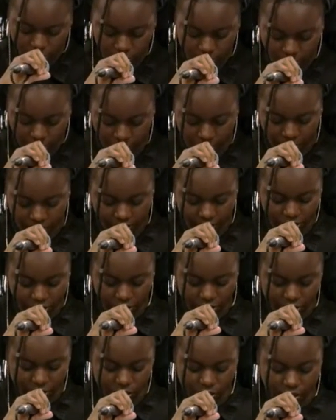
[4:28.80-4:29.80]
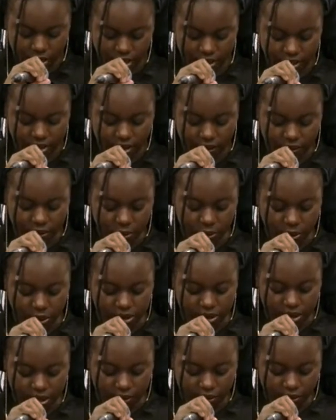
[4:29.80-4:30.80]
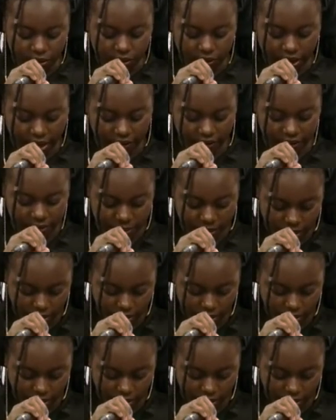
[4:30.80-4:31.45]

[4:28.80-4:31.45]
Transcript: world population stood at 7.75